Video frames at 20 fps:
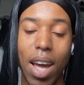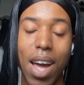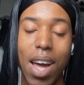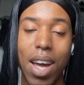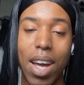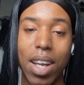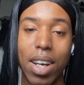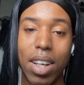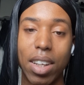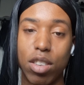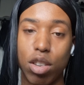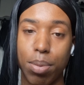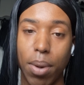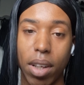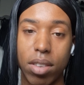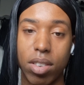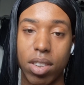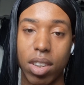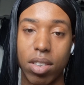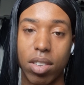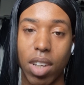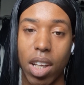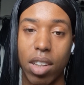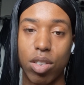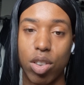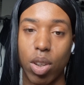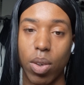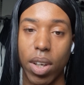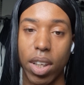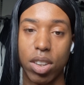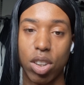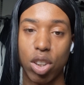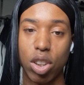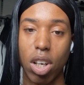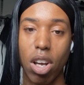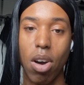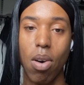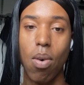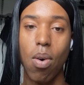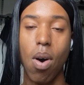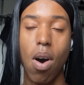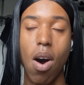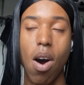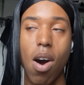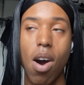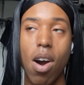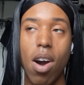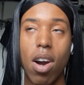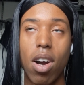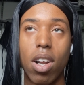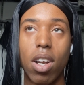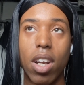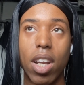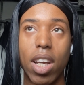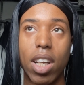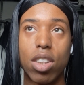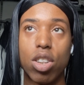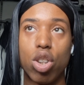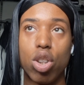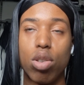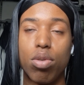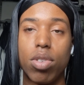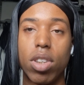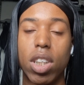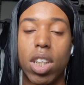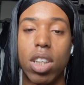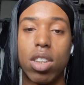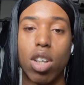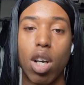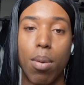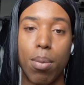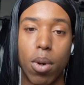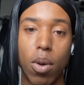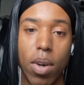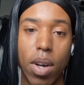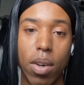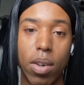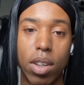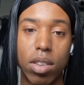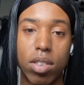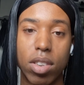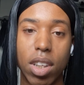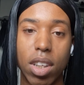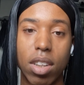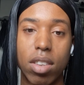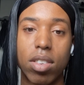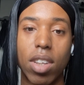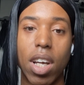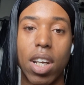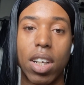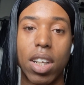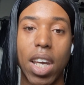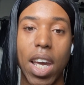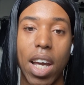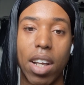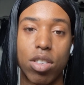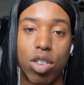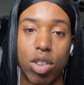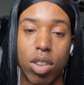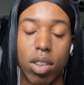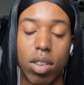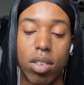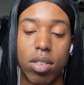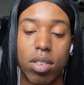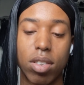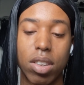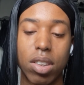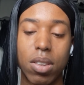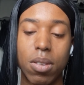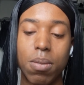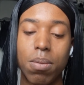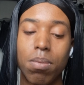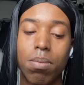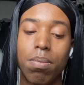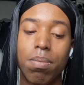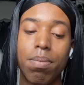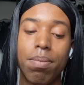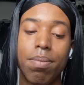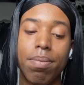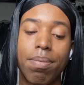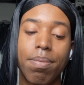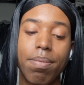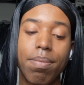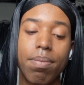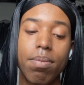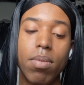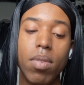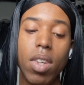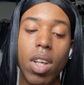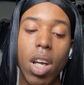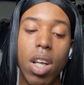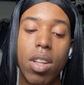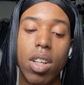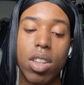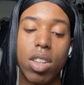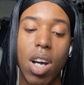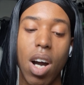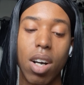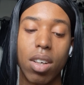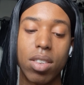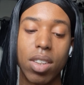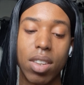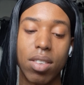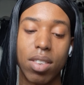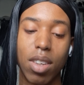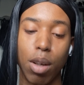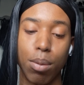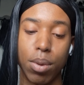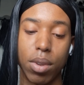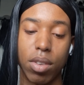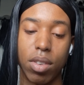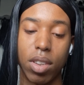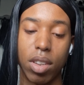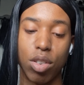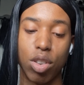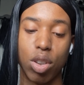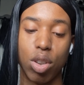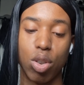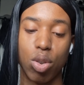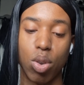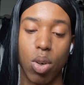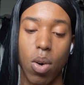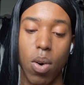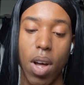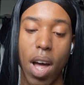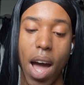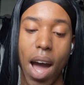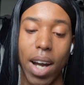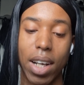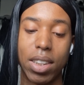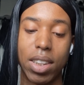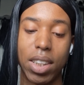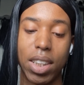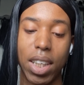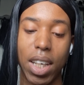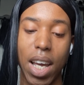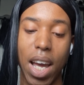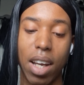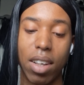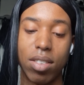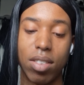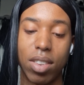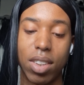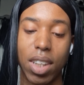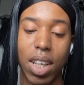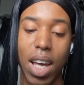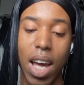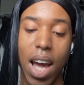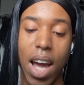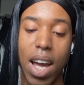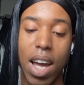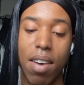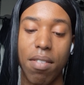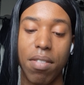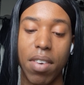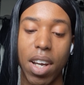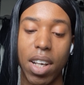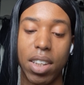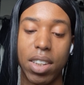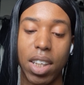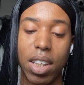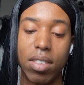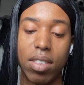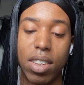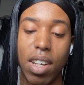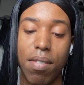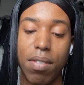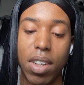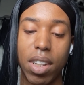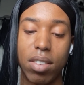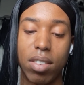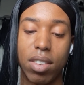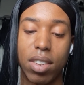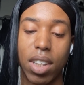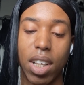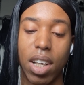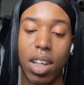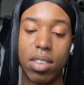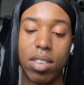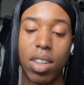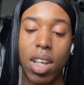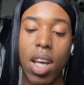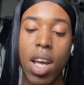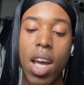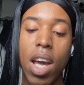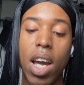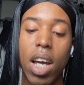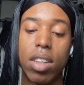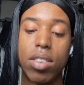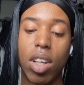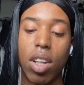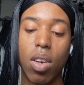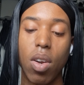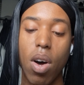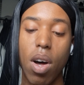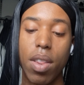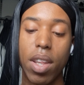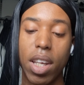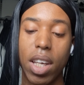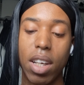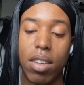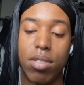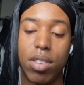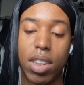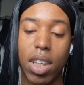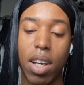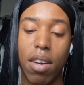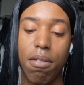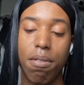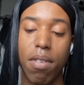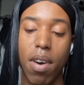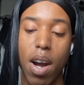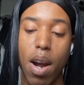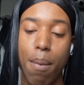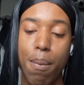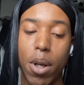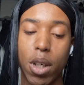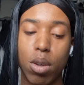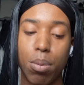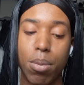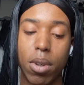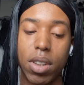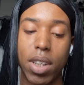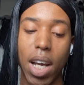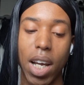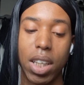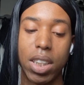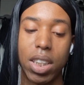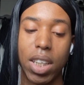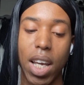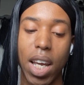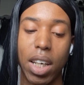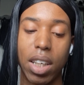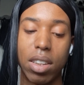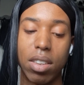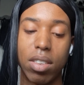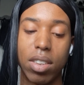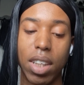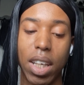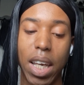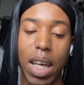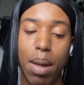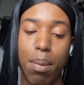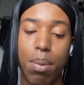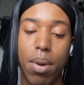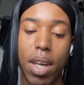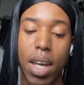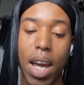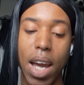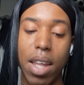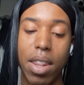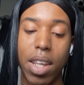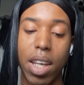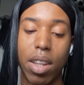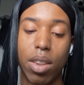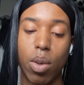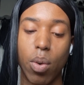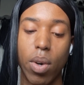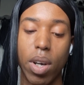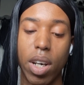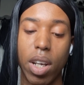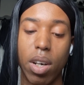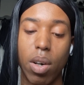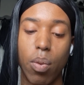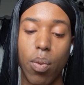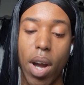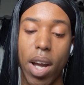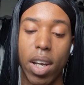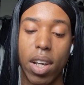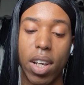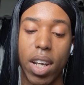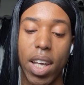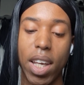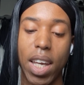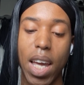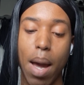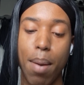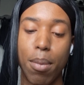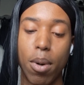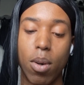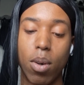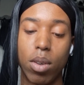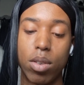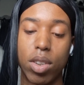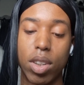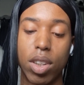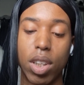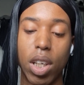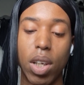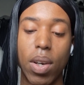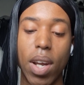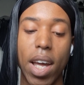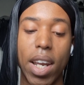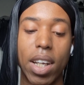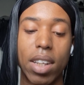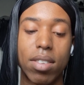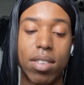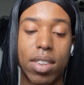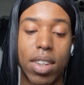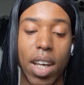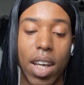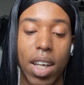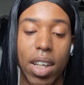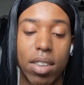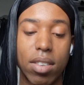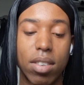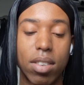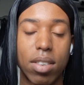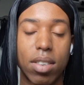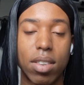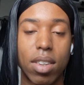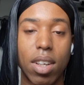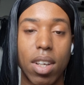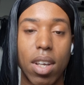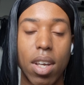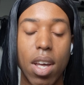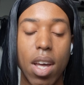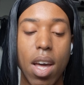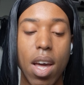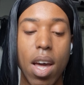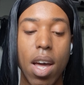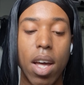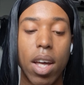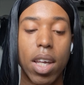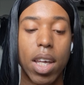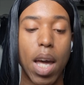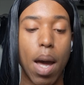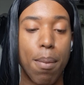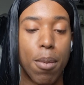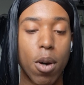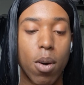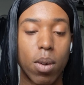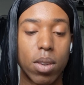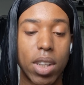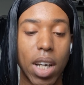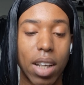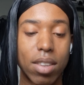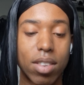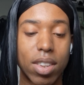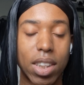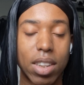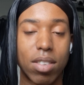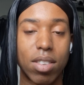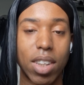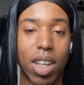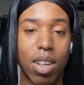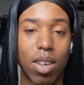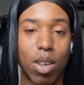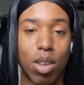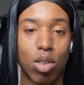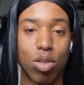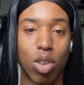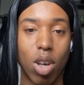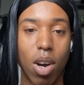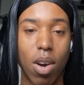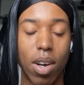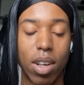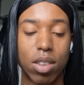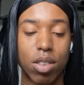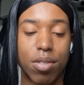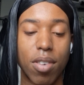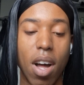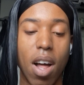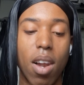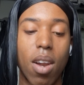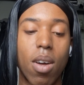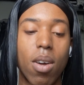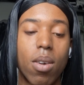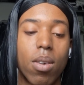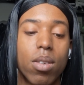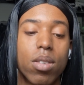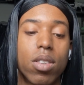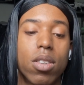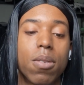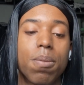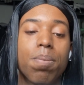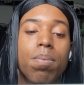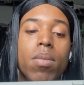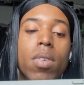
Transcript: and asbestos, as you each know, are linked to freaking terminal illnesses and cancers. The Toxic Substances Control Act, TSCA, of 1976 is a law that gives the Environmental Protection Agency, EPA, the authority to regulate chemicals in the United States. Chemical testing standards are as follows.